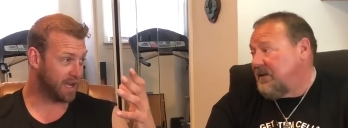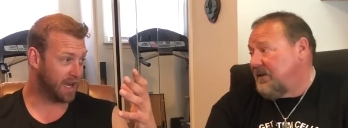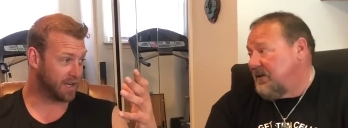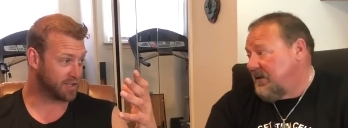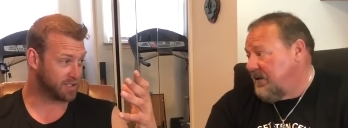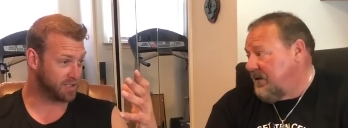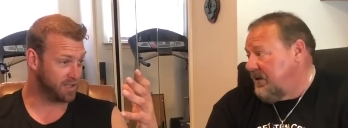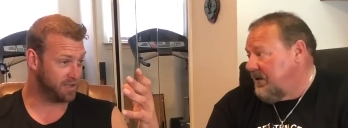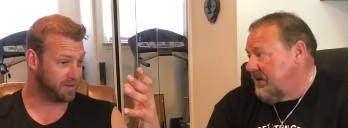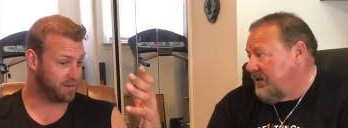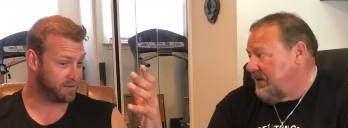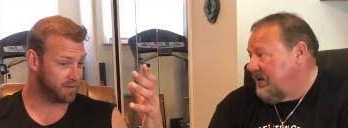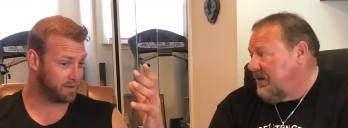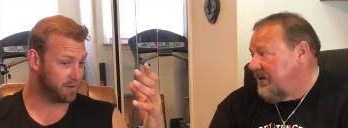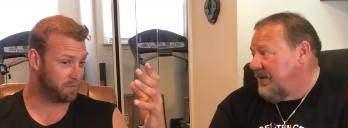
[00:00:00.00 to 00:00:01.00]
Speaker 1: actually
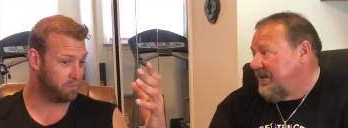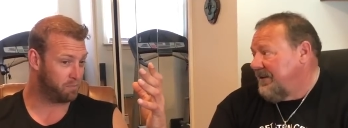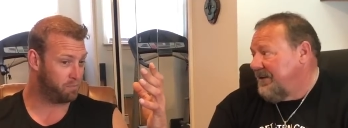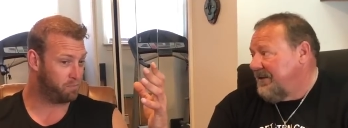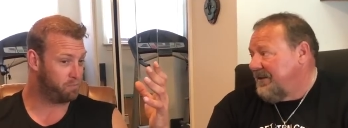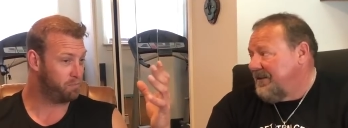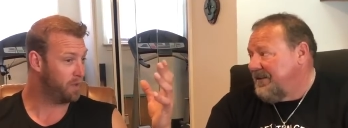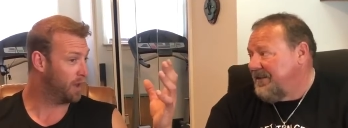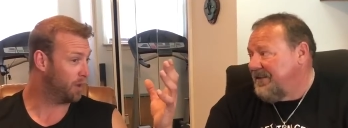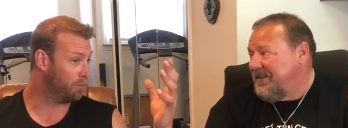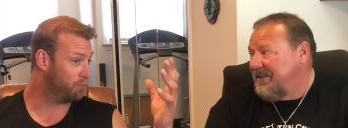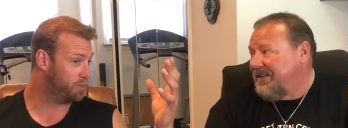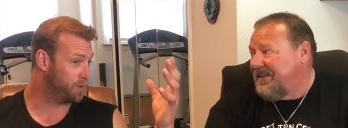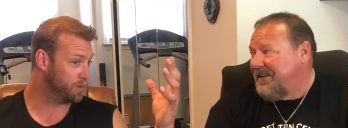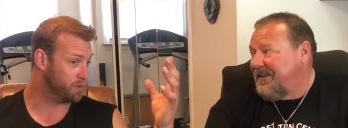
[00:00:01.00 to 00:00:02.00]
gonna
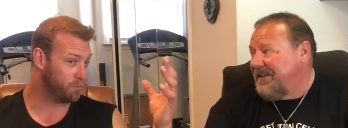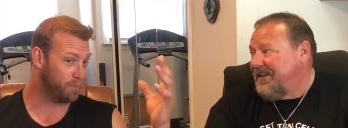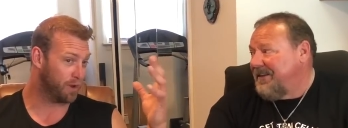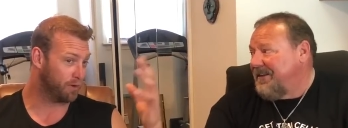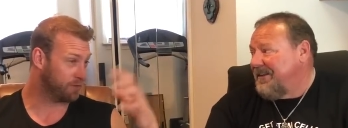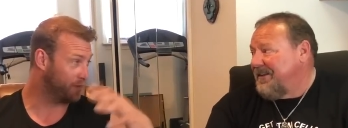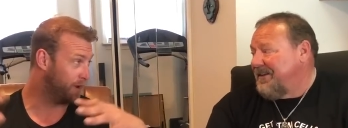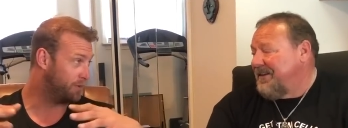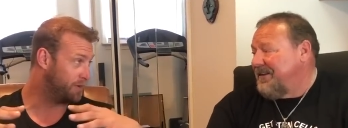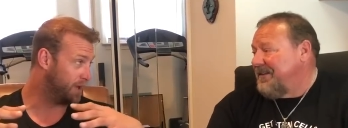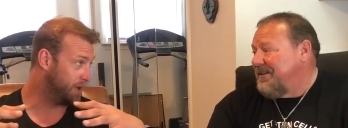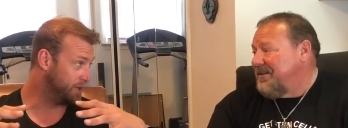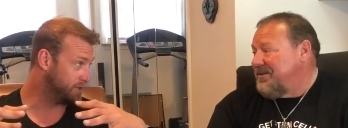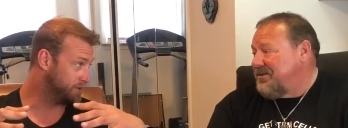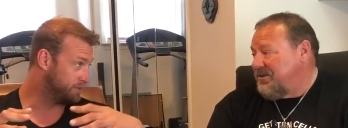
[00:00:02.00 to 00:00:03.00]
help build a better
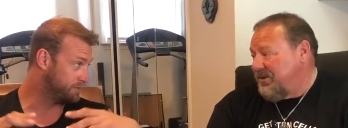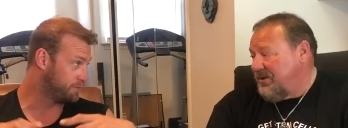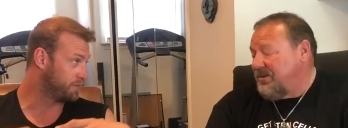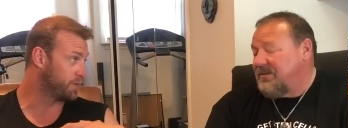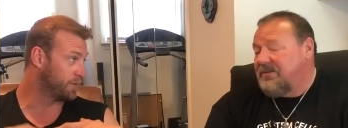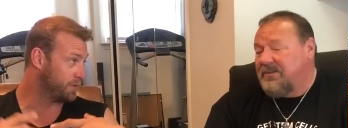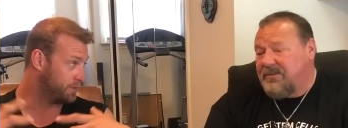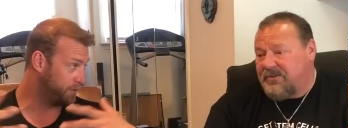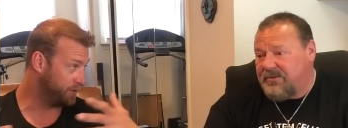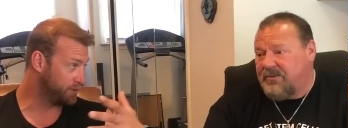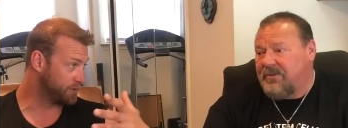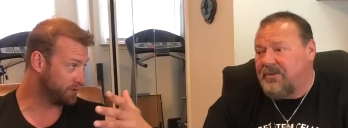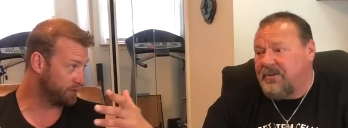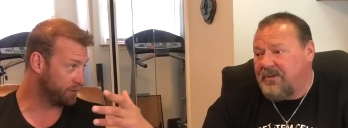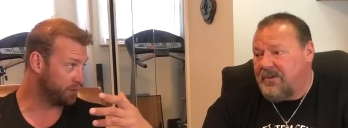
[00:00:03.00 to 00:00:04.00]
foundation sure, for the future
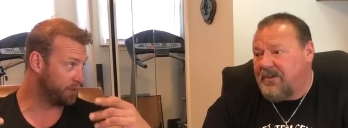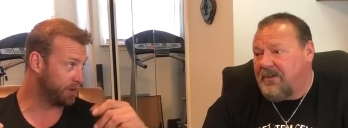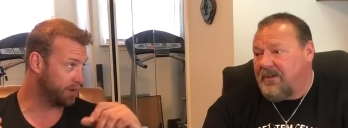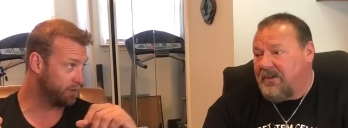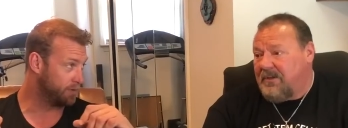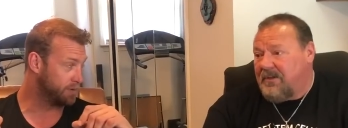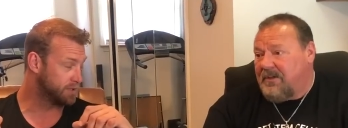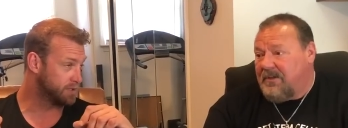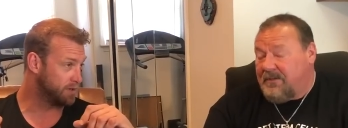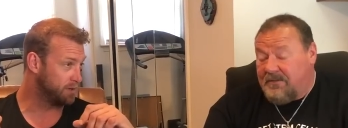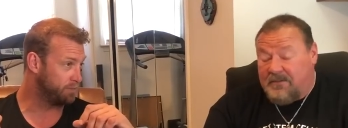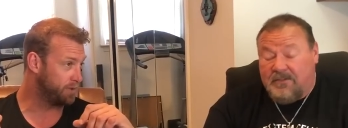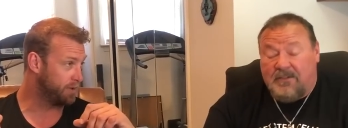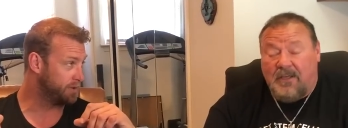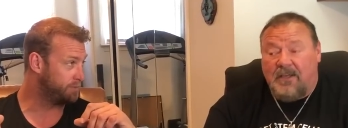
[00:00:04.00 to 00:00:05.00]
sure. for when I go to
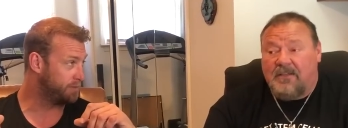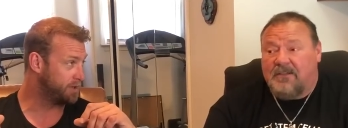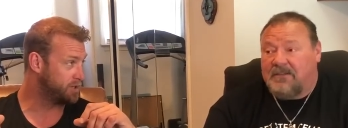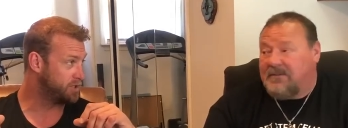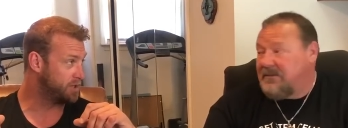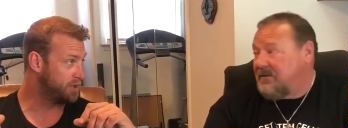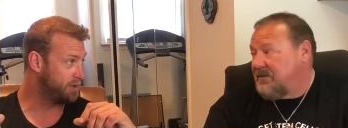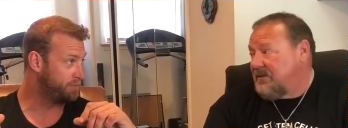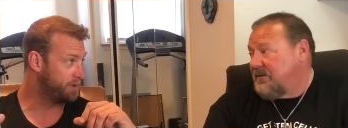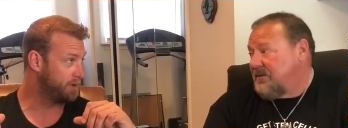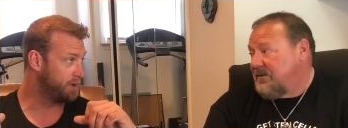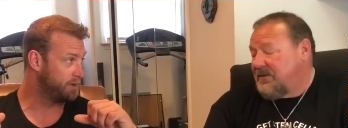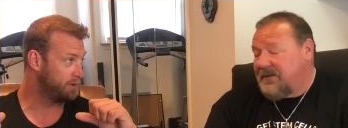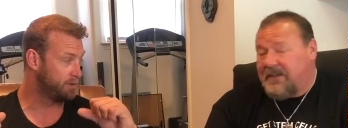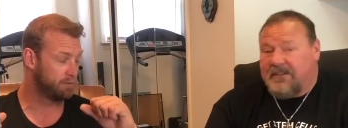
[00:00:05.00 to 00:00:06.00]
start building yeah. my shit up
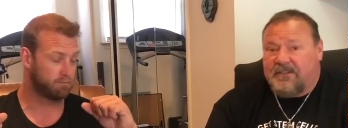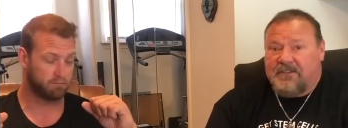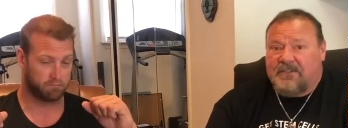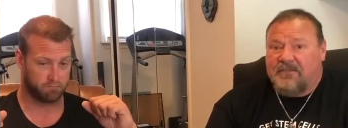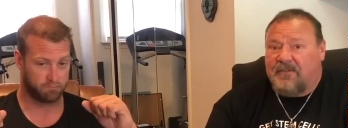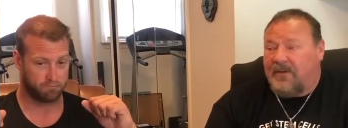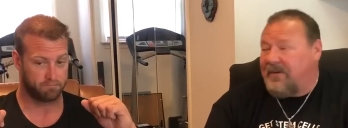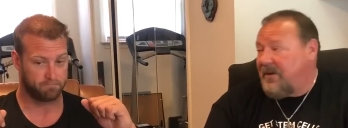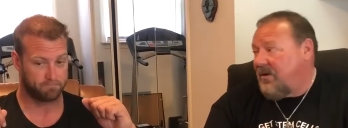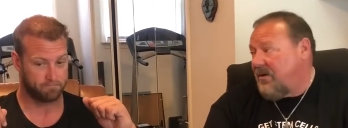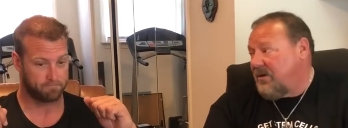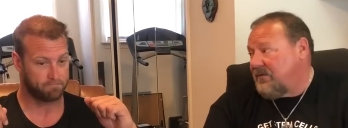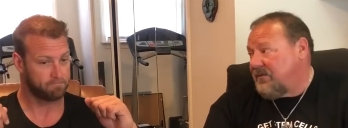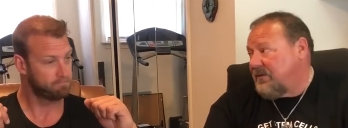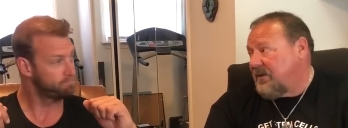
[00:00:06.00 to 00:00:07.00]
again.
Speaker 2: And this is very
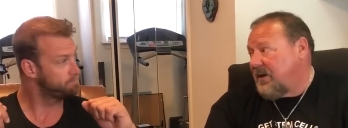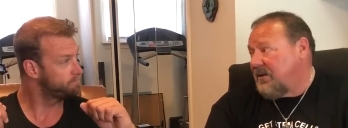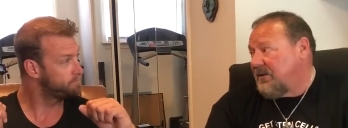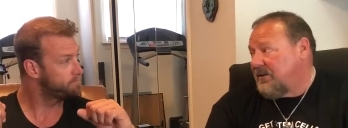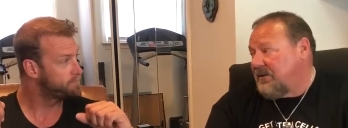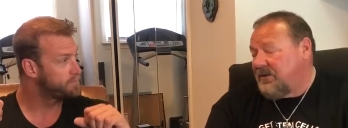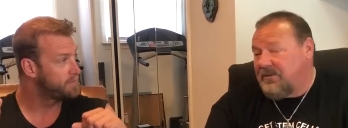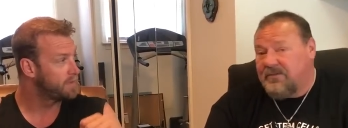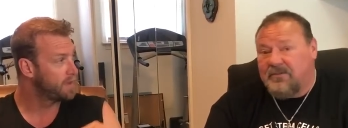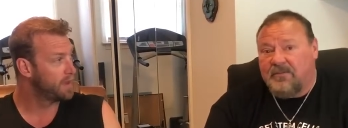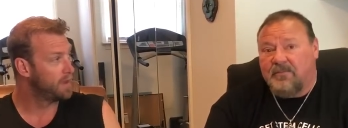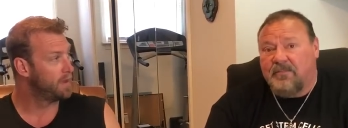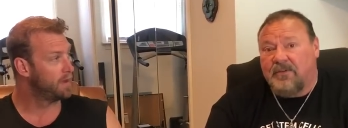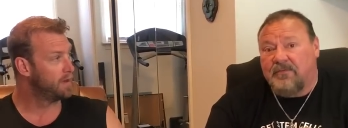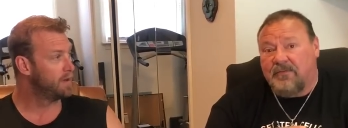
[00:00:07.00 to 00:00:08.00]
hard for not only you,
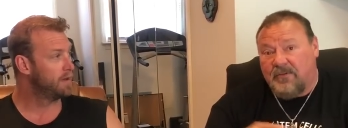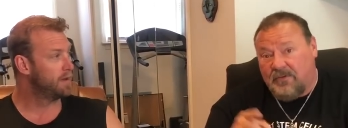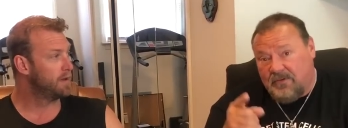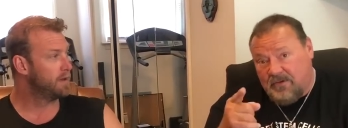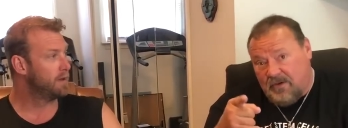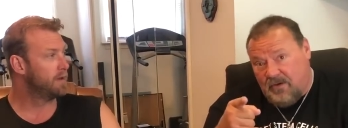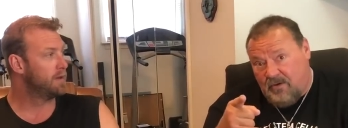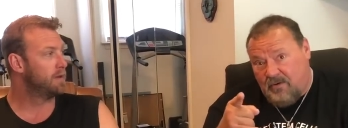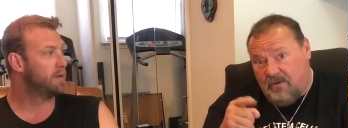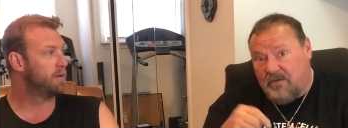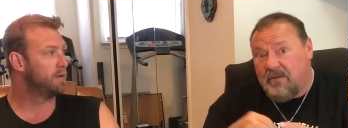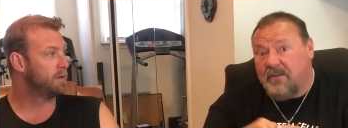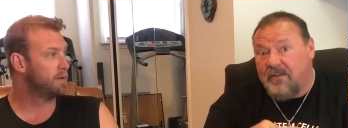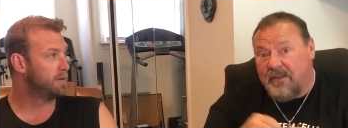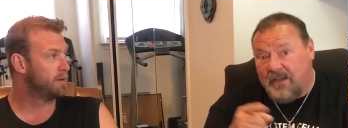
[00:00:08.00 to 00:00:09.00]
but for all
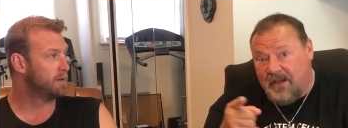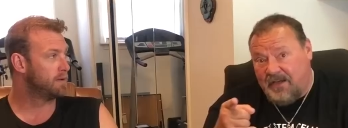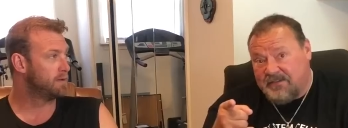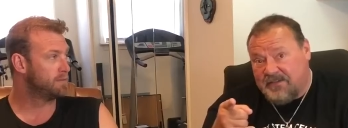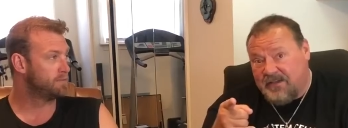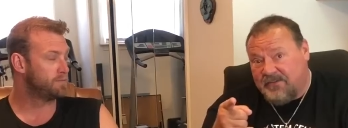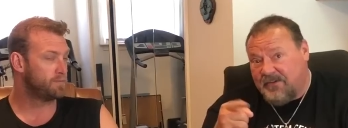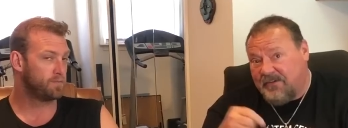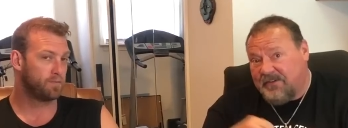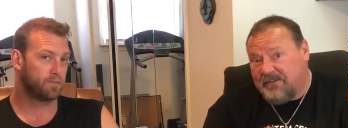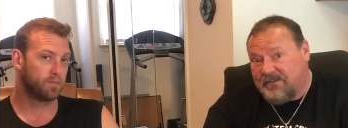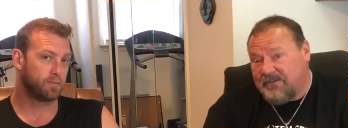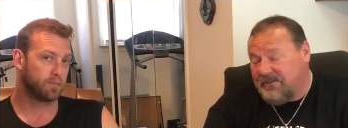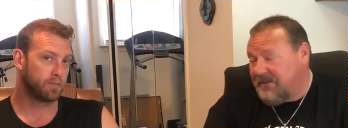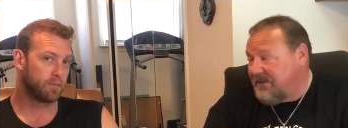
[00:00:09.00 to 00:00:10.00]
the guys out there that
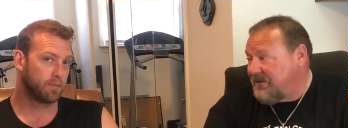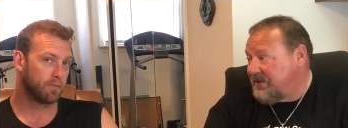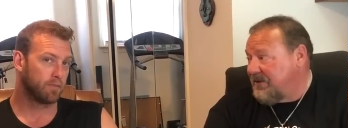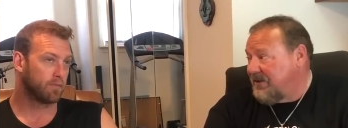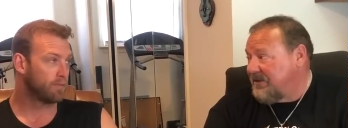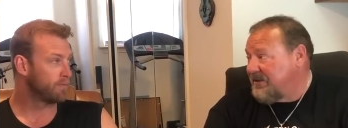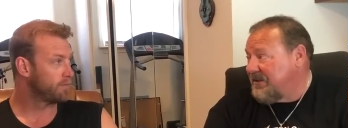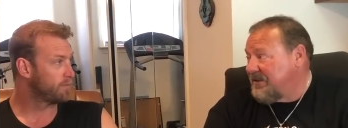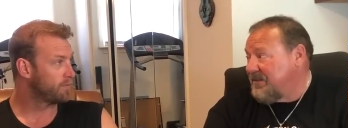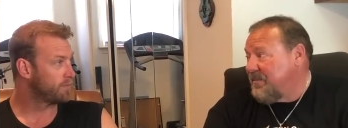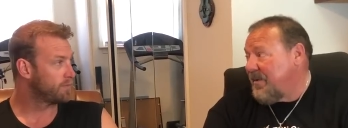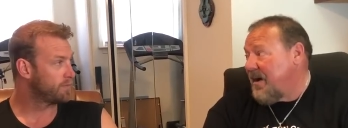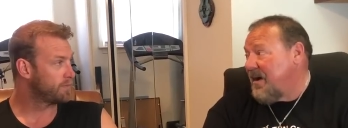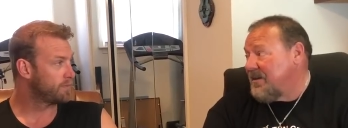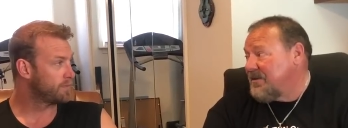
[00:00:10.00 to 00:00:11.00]
do this, because it's
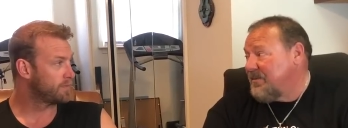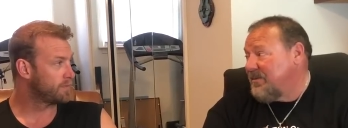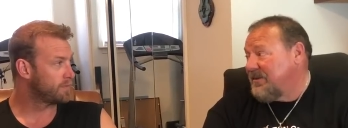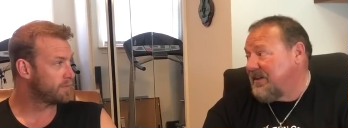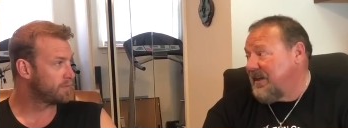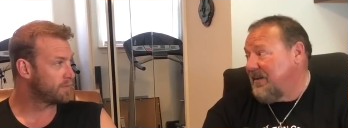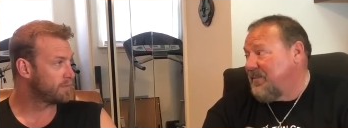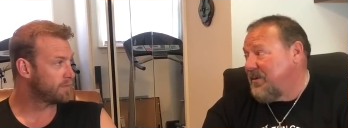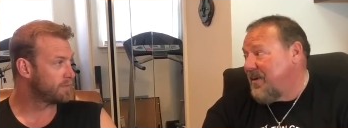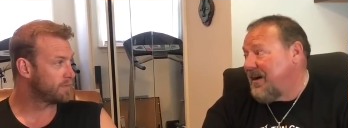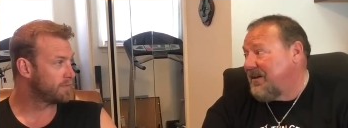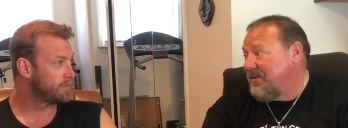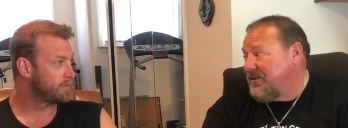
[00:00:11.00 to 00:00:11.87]
impossible to keep you out of